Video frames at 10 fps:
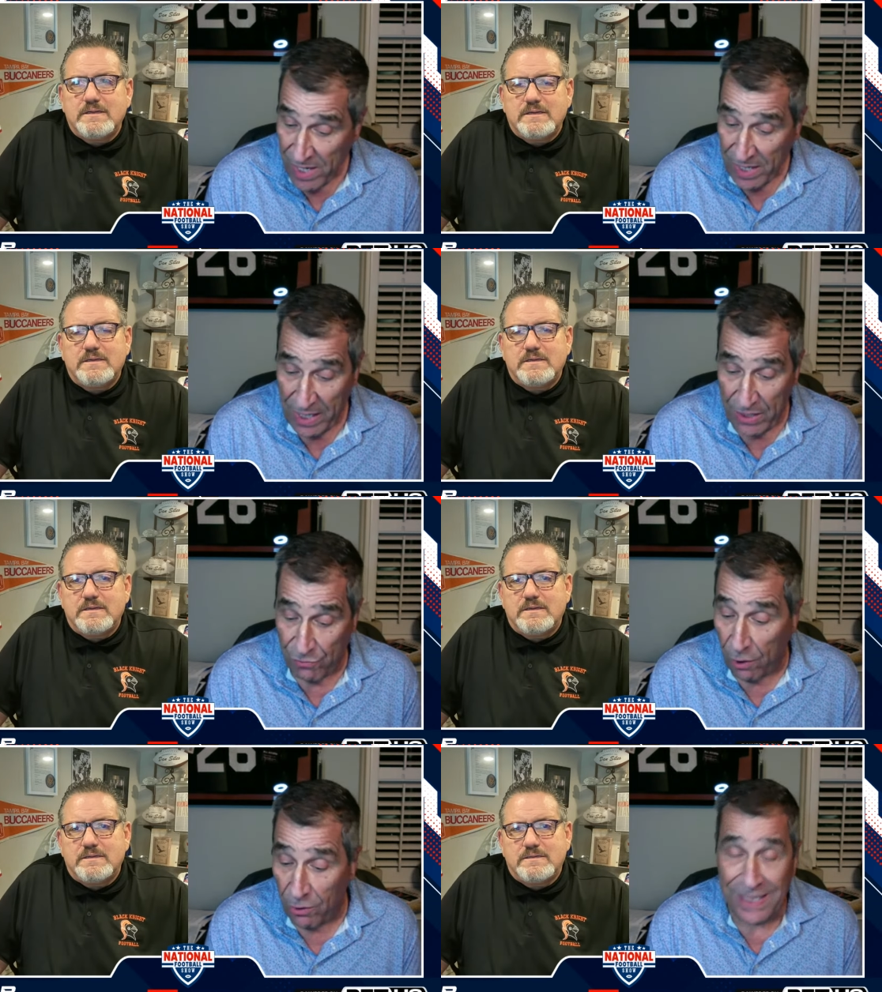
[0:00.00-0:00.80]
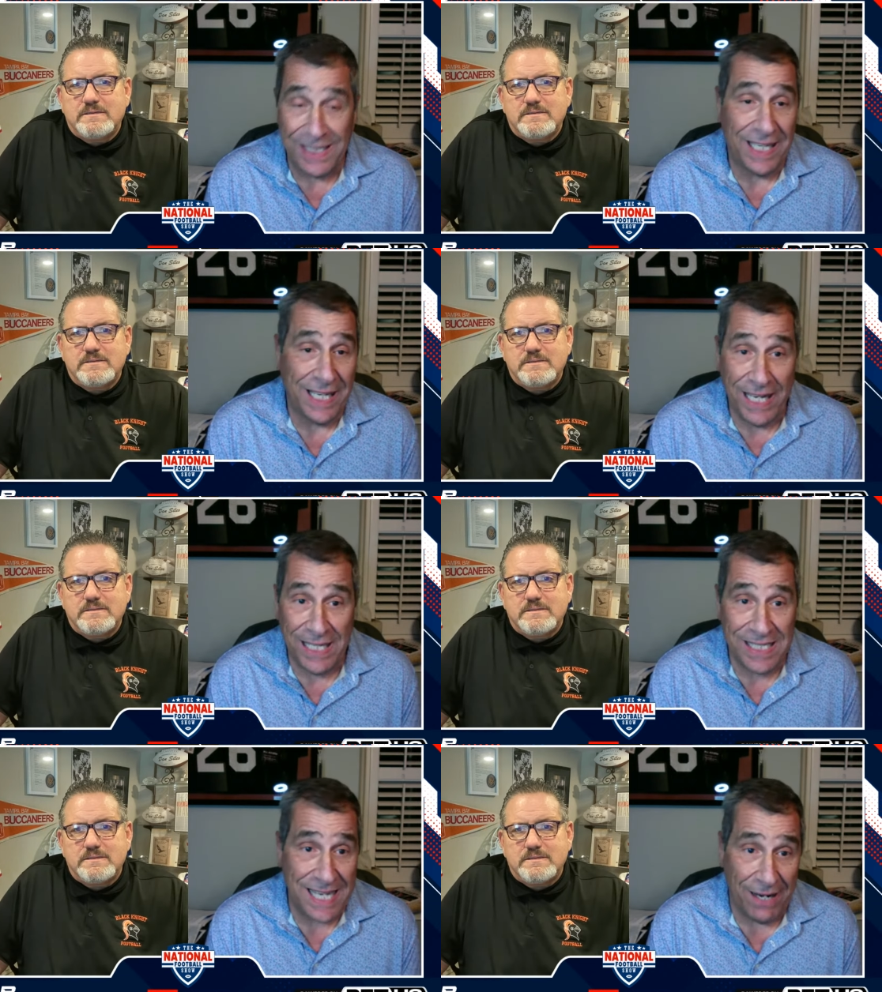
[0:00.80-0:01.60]
Speaker 1: He's rolling the
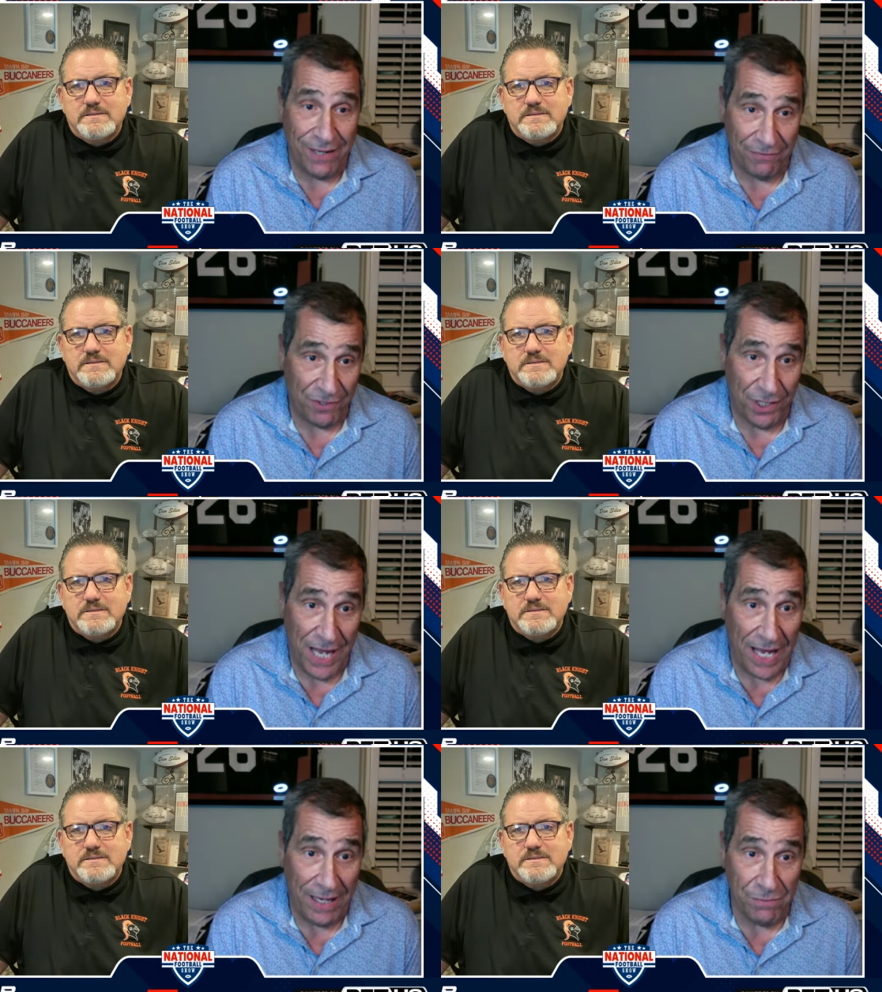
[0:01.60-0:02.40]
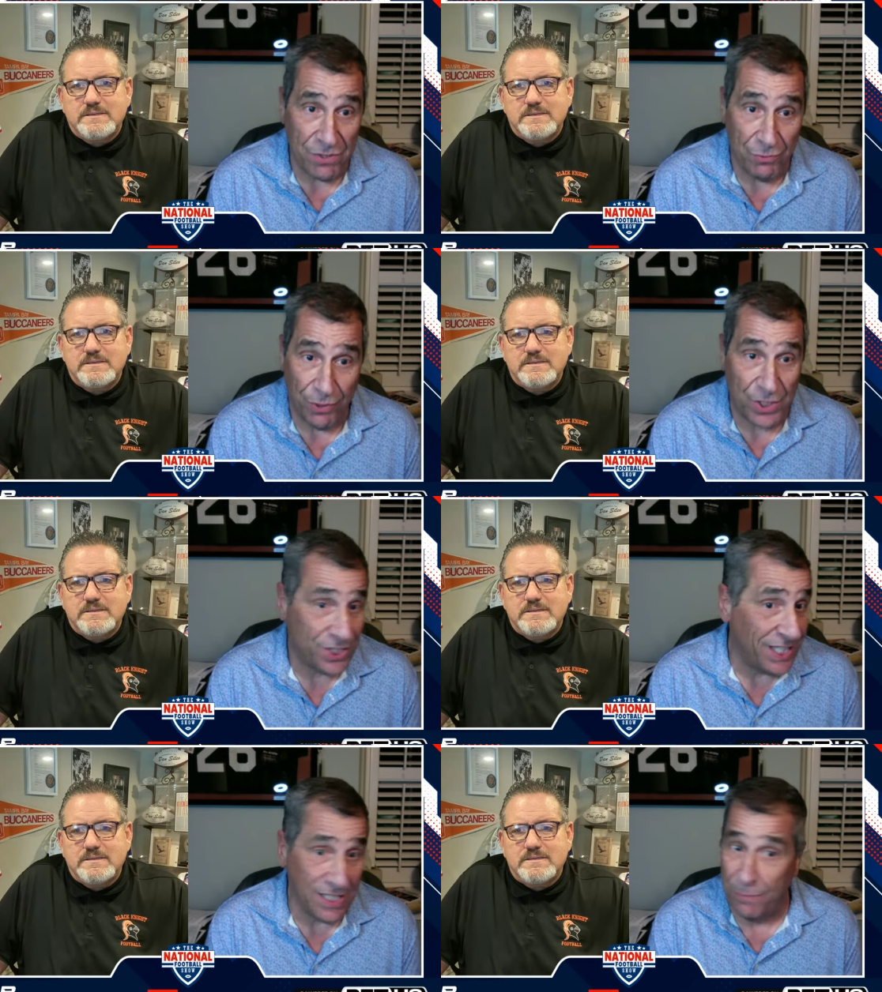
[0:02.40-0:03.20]
kids out after games, which
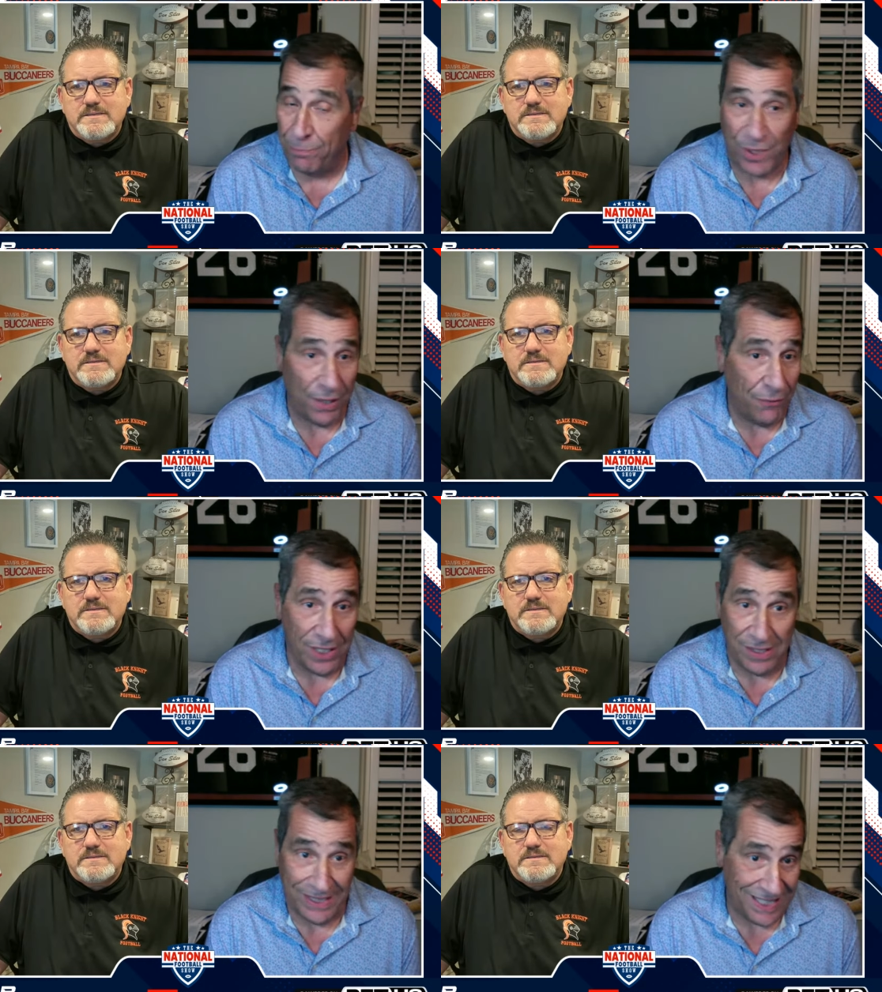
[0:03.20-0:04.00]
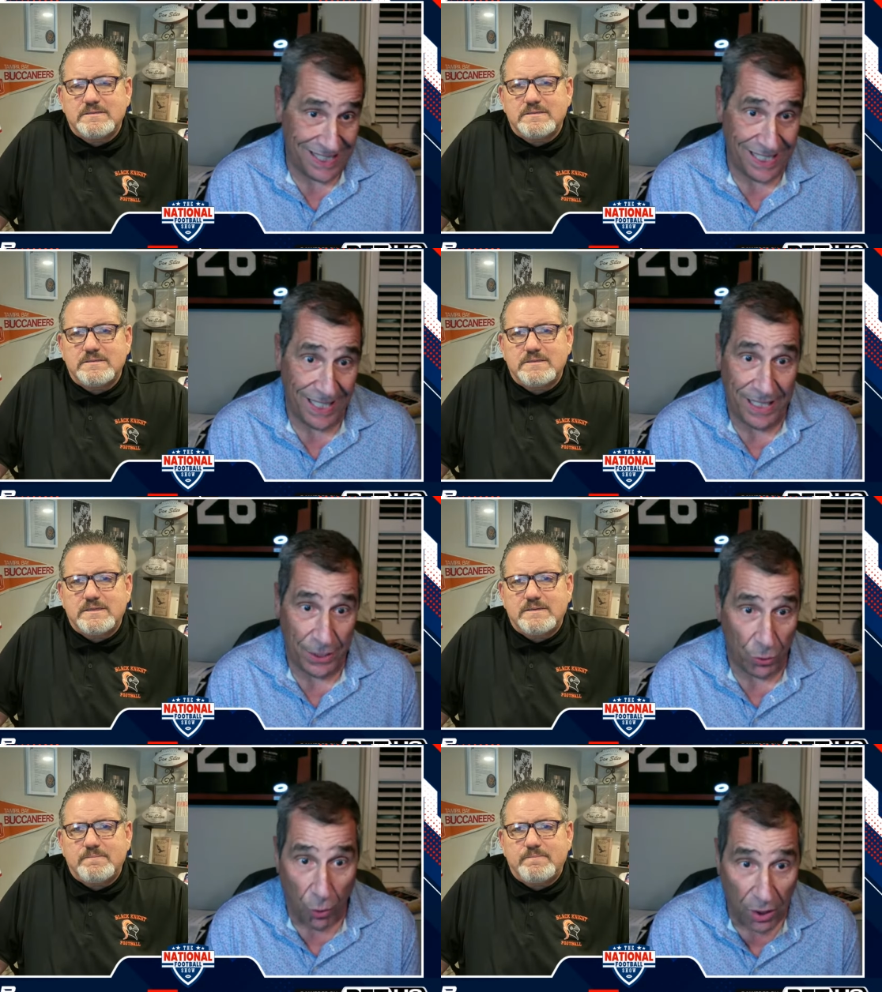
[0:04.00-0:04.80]
doesn't play well in this city at
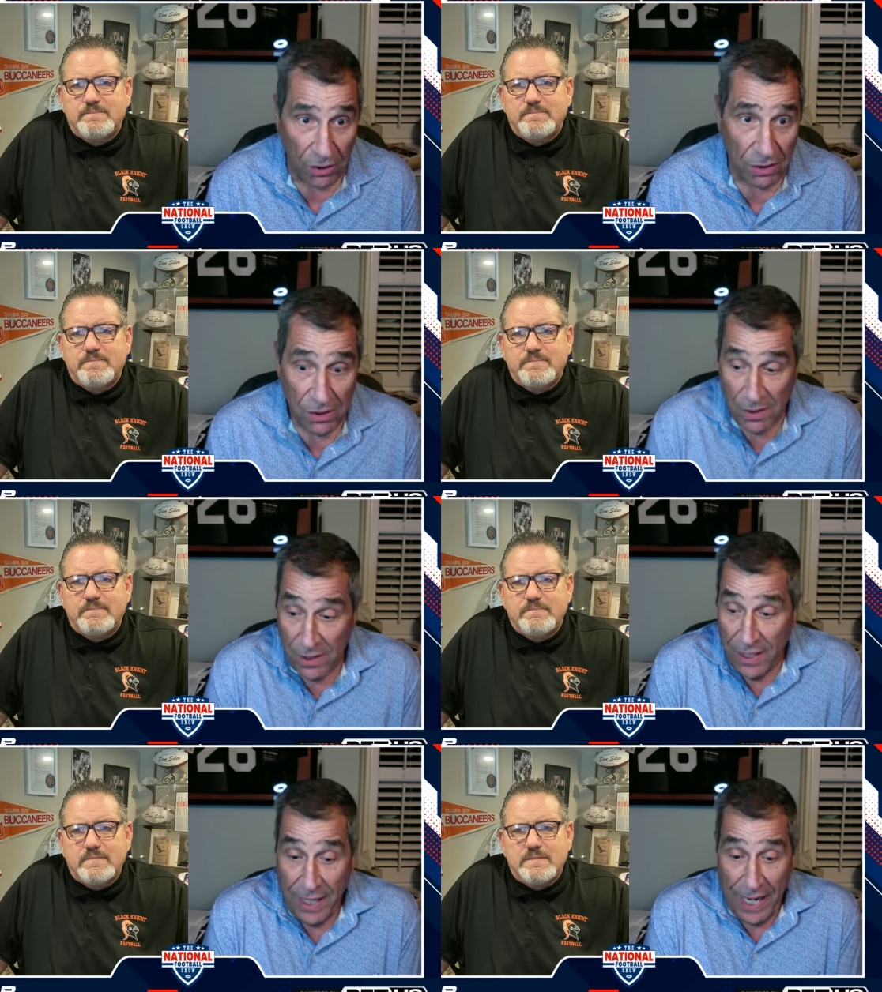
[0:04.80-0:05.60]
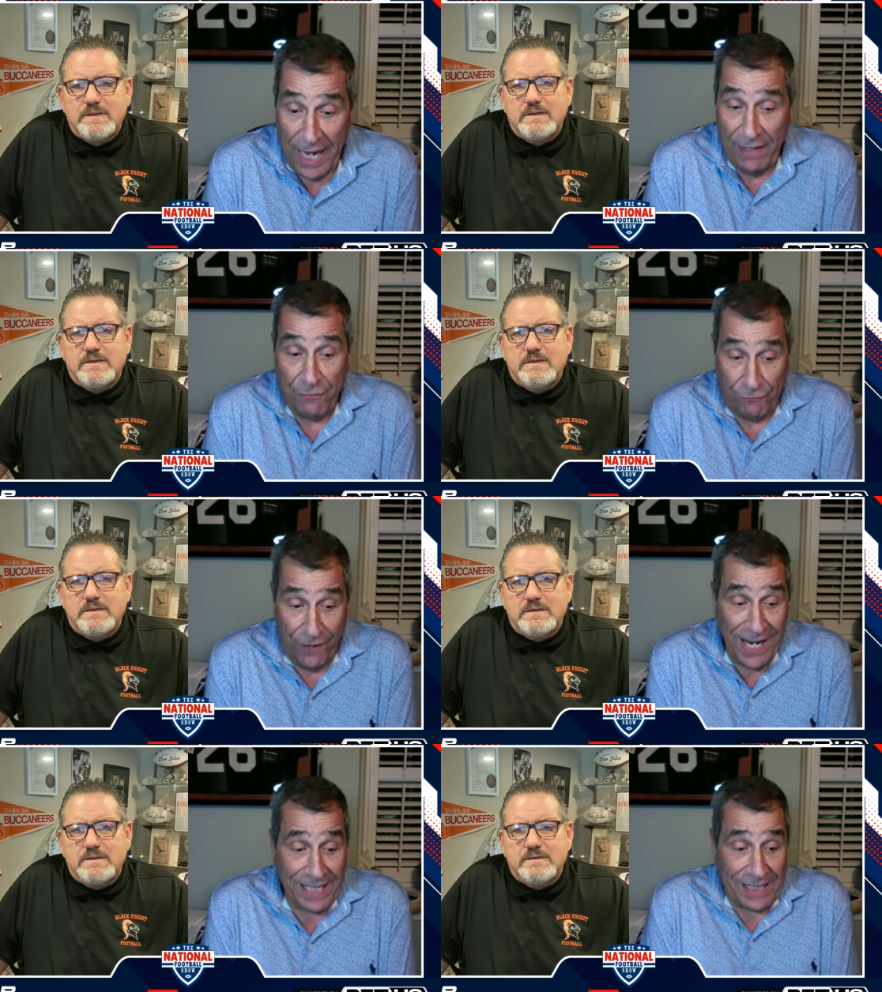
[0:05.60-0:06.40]
all. And
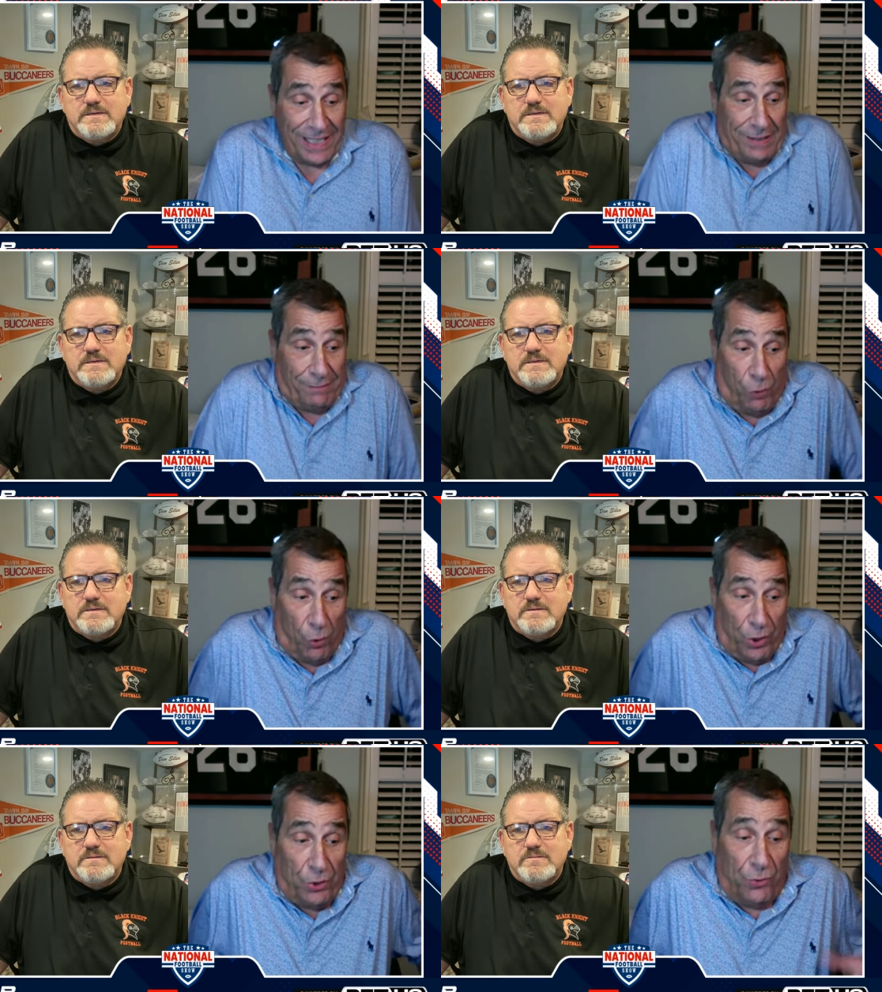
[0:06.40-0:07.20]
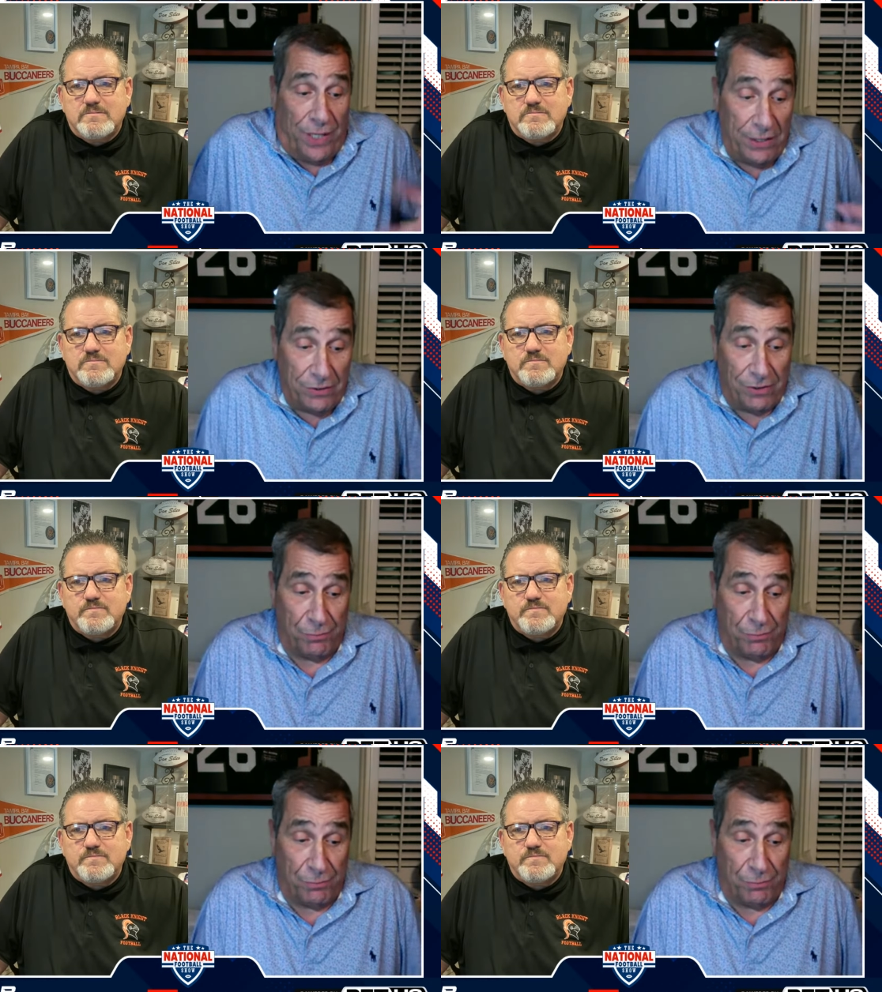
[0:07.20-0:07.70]
frankly, the more you hear him